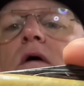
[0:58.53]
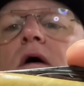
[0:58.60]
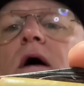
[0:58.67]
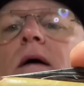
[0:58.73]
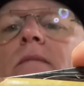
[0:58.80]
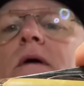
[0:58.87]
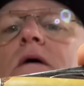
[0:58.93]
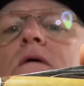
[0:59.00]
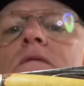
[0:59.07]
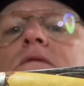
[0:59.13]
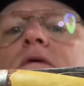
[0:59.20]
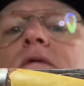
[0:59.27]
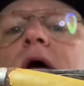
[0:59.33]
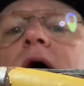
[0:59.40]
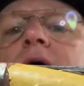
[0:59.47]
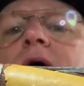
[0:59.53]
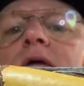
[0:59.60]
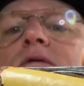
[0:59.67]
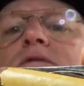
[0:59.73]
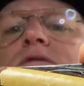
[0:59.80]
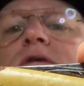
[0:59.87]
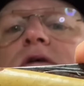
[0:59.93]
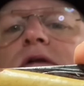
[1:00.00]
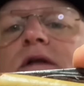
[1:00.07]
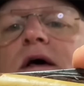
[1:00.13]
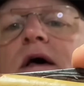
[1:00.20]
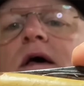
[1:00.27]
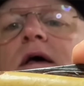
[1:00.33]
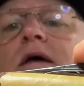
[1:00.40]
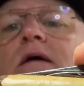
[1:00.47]
I'm not going to do the handles
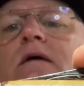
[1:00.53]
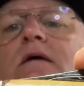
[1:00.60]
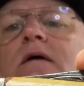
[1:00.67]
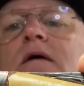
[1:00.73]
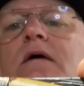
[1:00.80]
today,